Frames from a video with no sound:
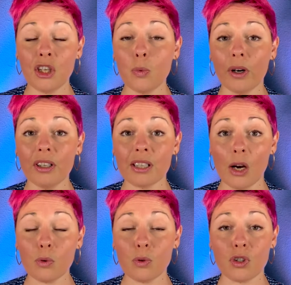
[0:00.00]
you weren't
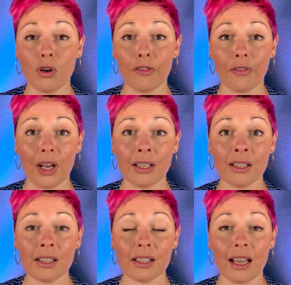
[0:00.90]
out with your
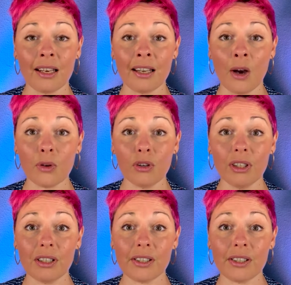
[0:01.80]
friends, and now you're in this